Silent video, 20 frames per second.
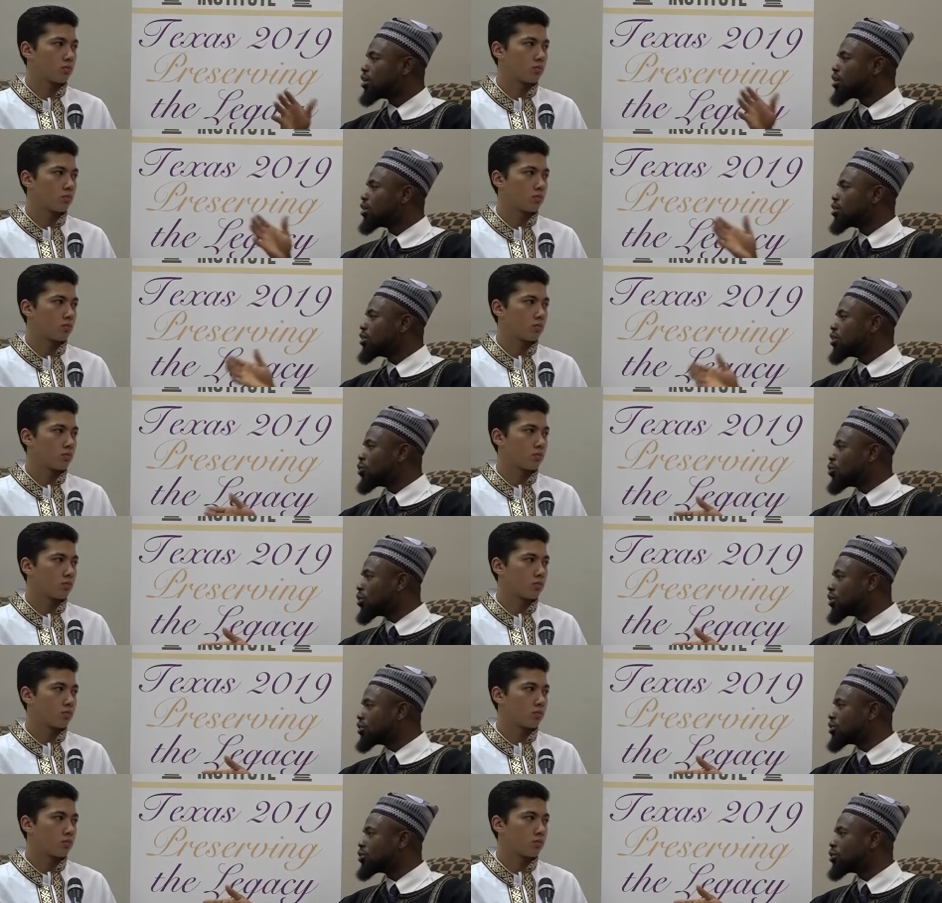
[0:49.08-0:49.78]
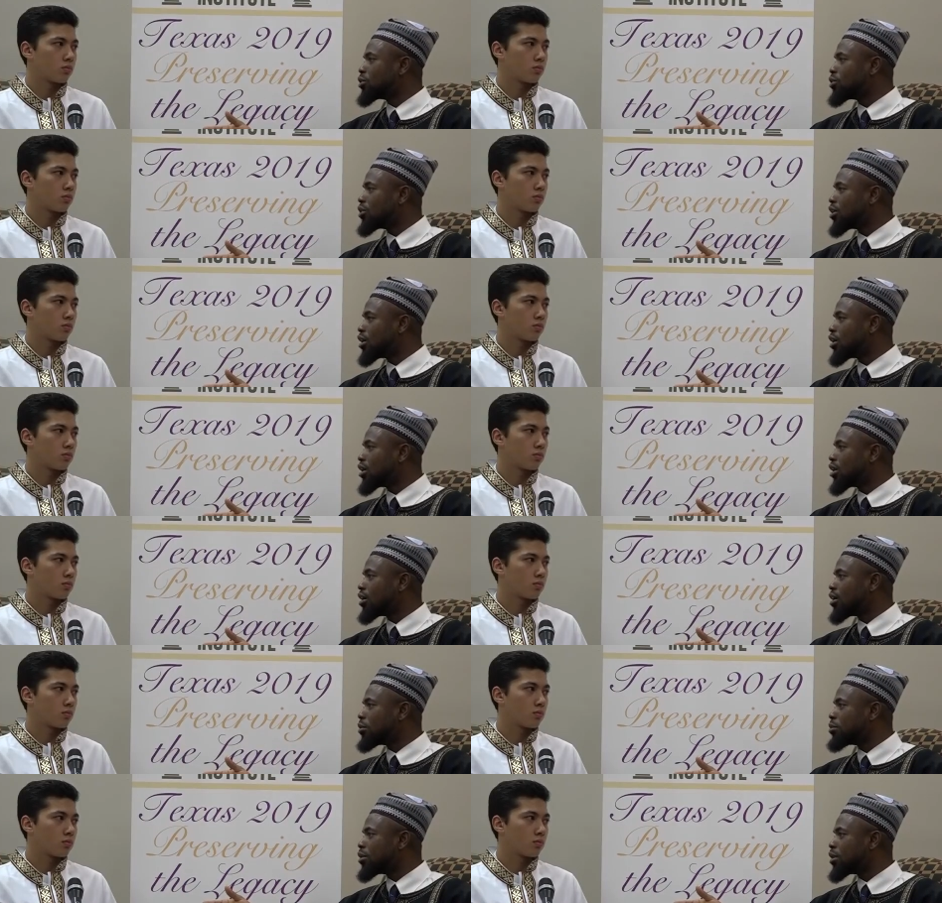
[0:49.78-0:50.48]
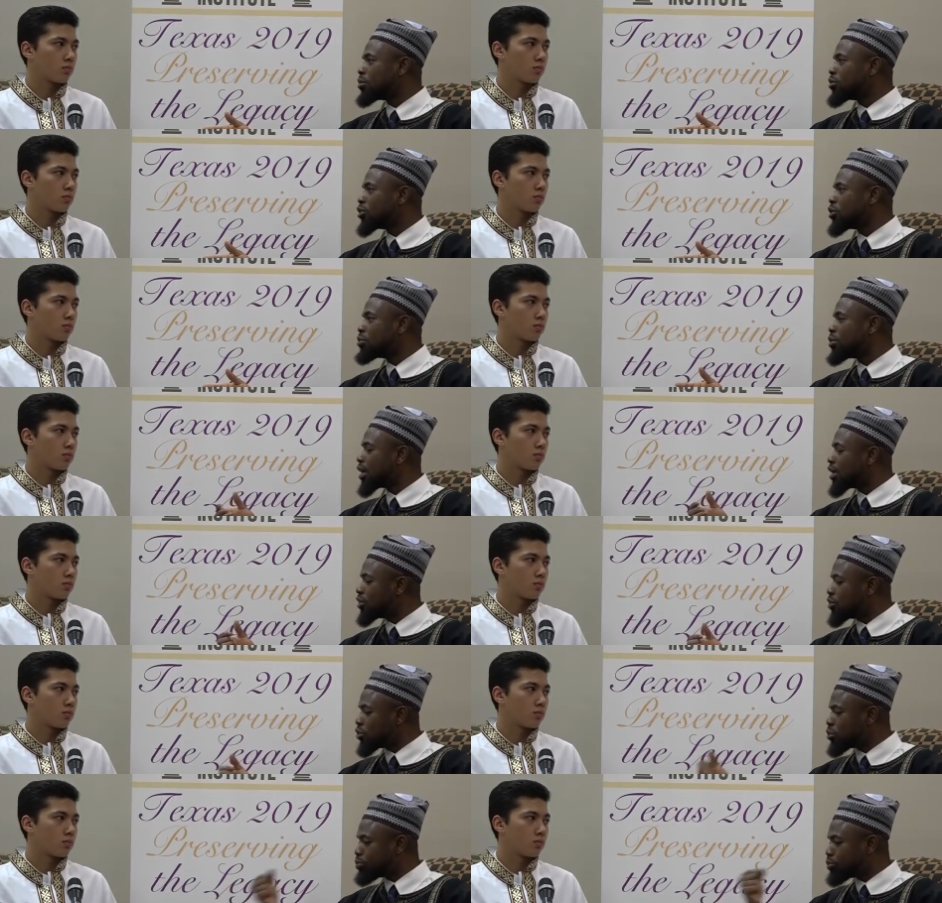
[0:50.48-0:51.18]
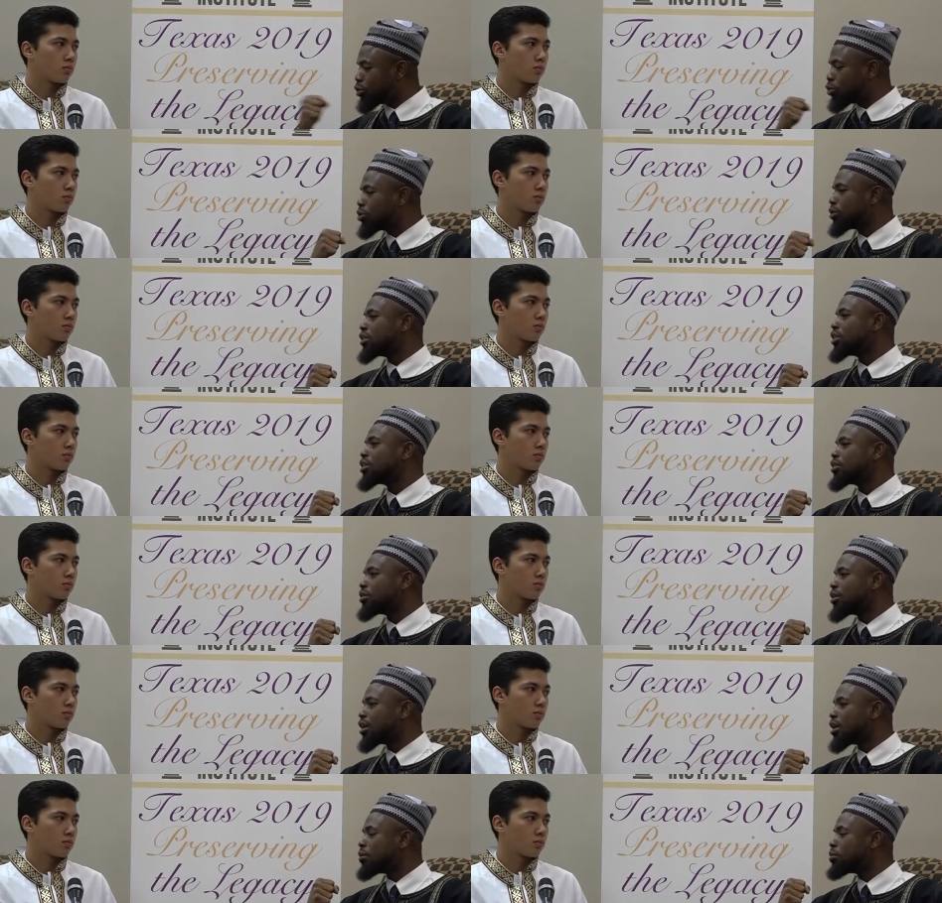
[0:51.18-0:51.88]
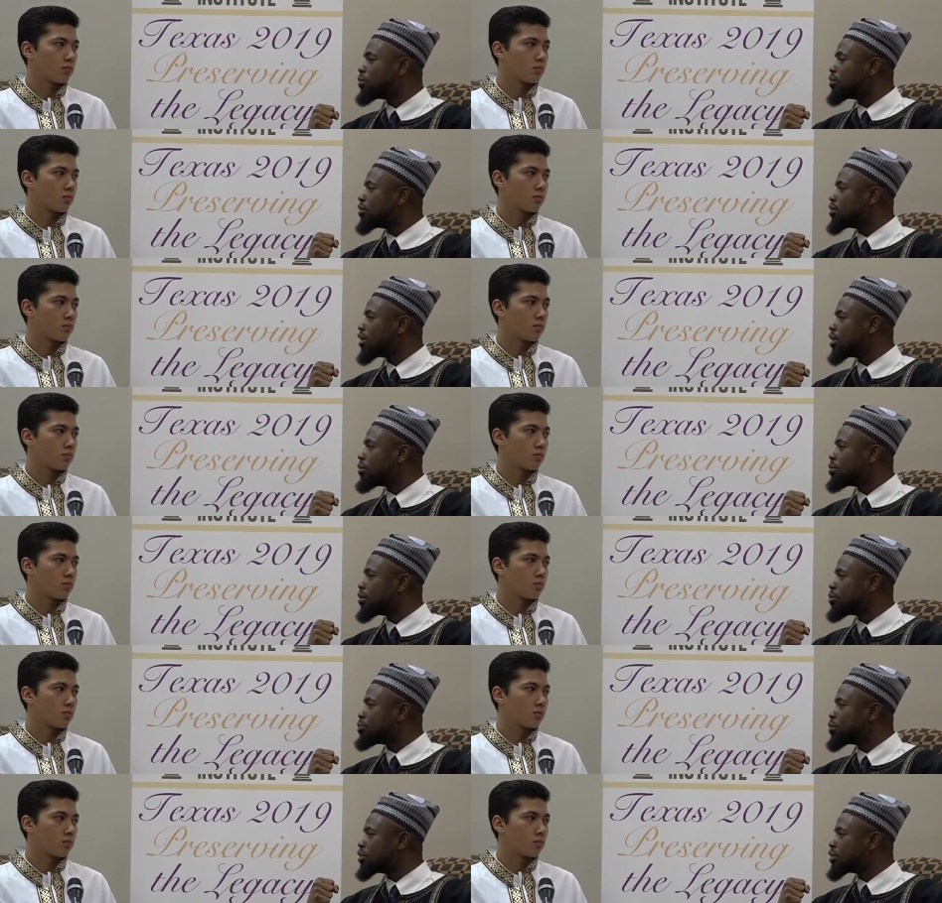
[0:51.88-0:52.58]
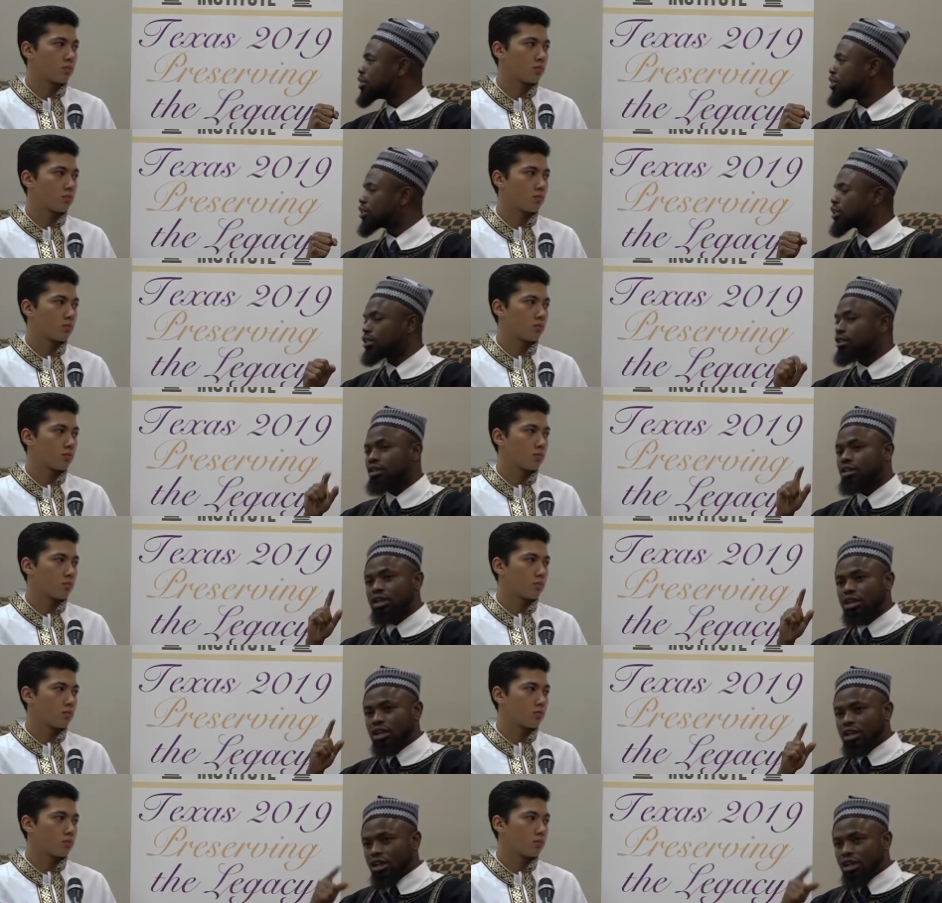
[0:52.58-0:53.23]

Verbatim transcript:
Speaker 1: You went to um, um Dubai, you pulled the, um, um, the position,